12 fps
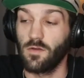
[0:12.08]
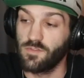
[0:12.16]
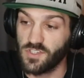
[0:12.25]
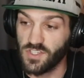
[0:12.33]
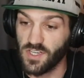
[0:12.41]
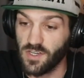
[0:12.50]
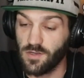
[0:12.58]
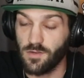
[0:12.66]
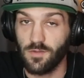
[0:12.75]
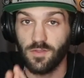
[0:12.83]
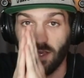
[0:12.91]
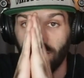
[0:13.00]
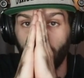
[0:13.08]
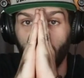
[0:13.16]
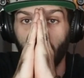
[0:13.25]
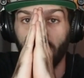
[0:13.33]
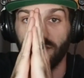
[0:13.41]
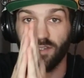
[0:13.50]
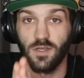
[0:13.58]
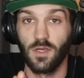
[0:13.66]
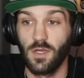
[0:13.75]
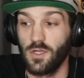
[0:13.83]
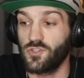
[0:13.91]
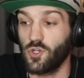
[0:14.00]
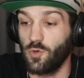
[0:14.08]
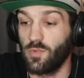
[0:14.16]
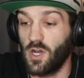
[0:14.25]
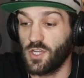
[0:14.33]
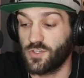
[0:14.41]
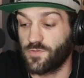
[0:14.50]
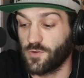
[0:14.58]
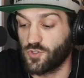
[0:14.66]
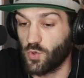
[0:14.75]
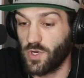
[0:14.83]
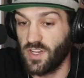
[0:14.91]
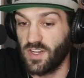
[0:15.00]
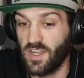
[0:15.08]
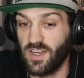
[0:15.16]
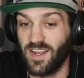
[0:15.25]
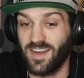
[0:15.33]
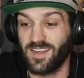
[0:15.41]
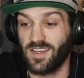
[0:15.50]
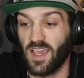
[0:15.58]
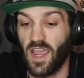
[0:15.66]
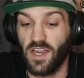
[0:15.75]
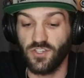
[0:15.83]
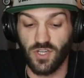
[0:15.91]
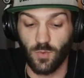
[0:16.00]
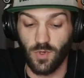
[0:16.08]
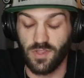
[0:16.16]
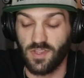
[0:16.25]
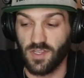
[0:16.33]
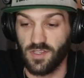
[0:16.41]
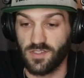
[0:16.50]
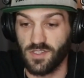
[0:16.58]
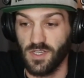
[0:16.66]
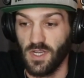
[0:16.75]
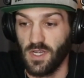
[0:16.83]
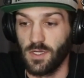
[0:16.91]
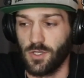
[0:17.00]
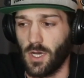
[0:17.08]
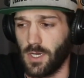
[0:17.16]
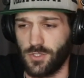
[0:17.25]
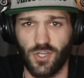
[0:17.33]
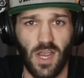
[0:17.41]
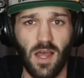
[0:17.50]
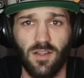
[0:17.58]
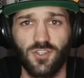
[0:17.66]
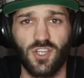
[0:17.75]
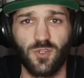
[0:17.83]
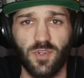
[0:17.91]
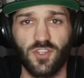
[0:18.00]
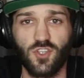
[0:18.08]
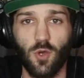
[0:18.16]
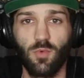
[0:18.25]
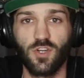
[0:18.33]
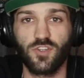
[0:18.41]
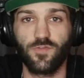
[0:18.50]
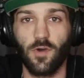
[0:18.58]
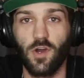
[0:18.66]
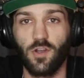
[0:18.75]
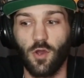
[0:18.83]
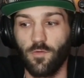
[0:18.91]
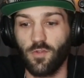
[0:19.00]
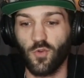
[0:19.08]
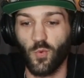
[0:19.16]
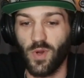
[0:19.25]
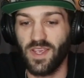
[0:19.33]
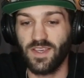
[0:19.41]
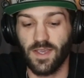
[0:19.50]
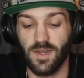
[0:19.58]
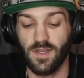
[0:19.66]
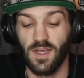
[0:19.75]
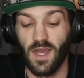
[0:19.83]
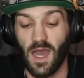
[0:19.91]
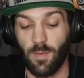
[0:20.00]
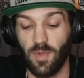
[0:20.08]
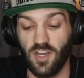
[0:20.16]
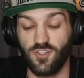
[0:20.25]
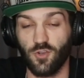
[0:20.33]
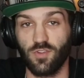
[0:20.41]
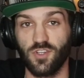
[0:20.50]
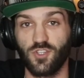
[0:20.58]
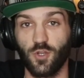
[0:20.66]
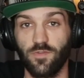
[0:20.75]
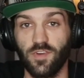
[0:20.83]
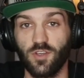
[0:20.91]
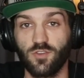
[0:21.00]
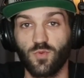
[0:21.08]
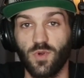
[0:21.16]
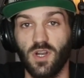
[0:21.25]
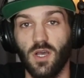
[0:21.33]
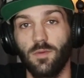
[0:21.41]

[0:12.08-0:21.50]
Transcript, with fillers: Love to see you. Thank you guys so much for joining in and engaging with this uh, challenge. has been so much fun over the weekend. I made sure that two videos went